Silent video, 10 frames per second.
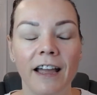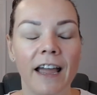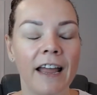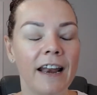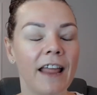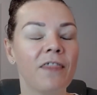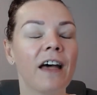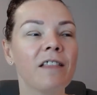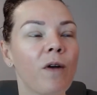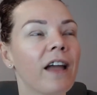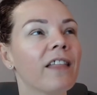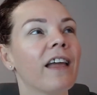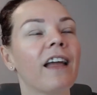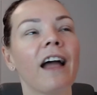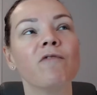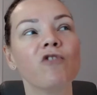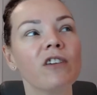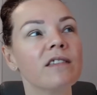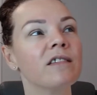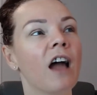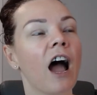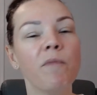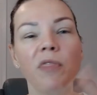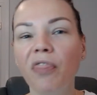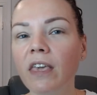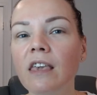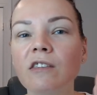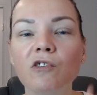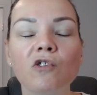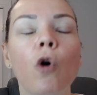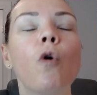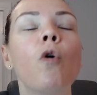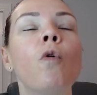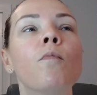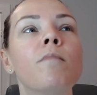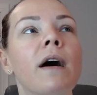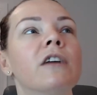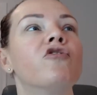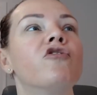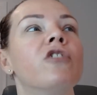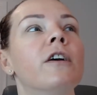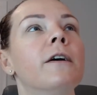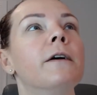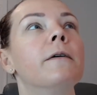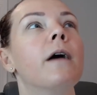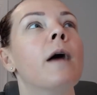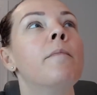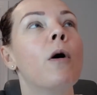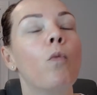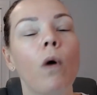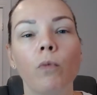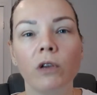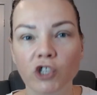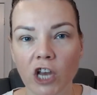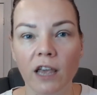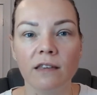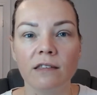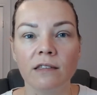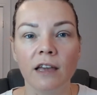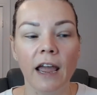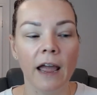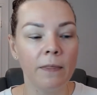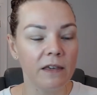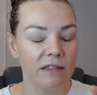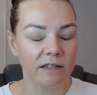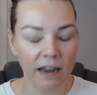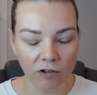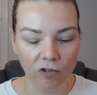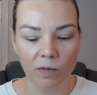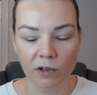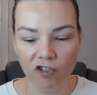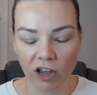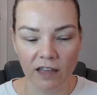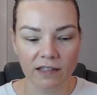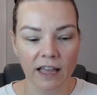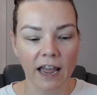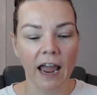And that's why, like, I just, I've been thinking so much about what we chase and these standards we chase.